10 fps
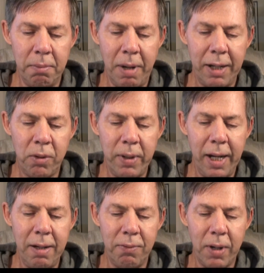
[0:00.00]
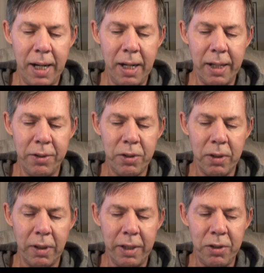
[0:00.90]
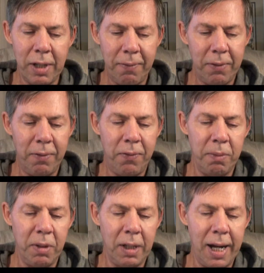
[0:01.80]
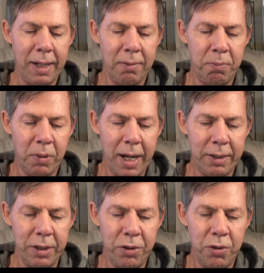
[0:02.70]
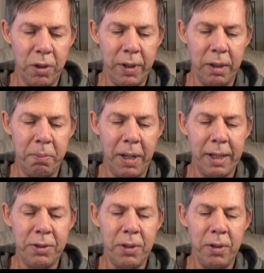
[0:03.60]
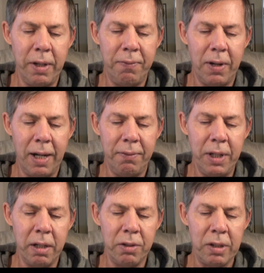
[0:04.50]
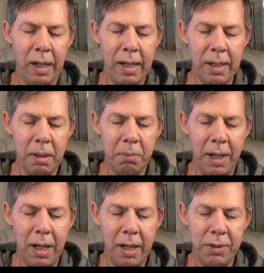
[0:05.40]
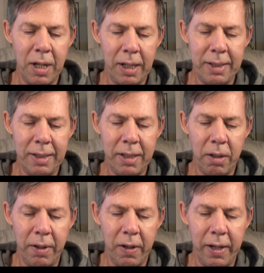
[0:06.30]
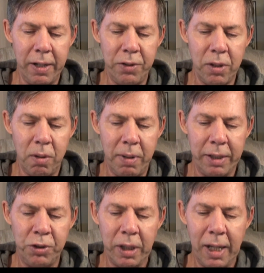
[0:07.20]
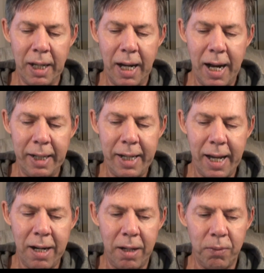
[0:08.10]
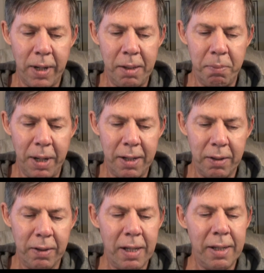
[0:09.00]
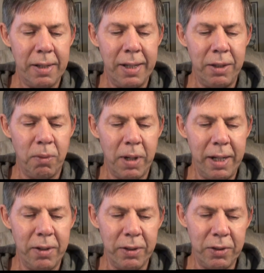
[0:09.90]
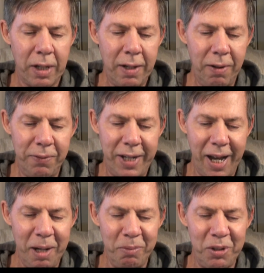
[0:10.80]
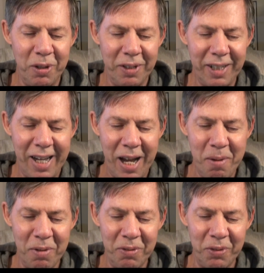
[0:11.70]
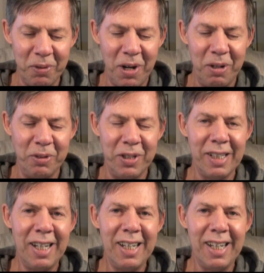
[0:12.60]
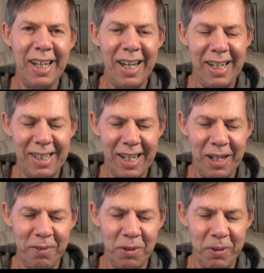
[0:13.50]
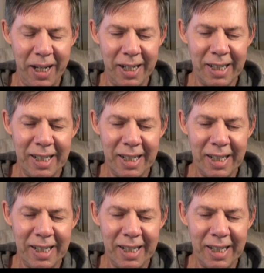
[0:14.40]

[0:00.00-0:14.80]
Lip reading: My creative writing has certainly suffered from the lack of practice during the past 35 years, but it has not deteriorated so much I cannot write better than the writers of Game of Thrones any day of the week.